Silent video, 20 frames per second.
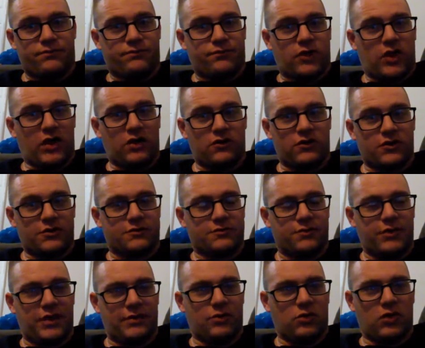colored
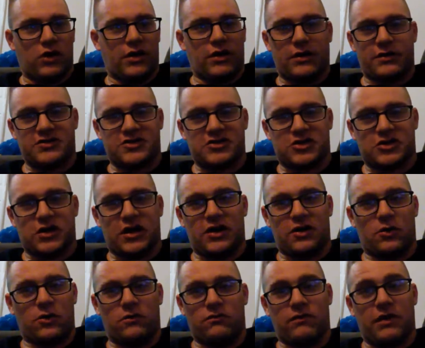people. I'm not sure. I
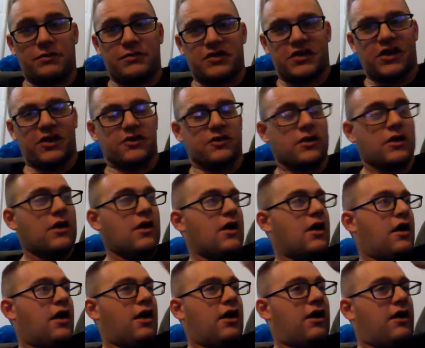don't. I'm scared.
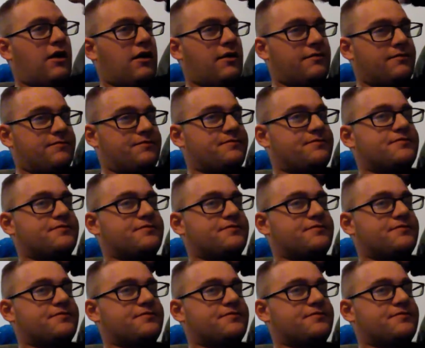Um,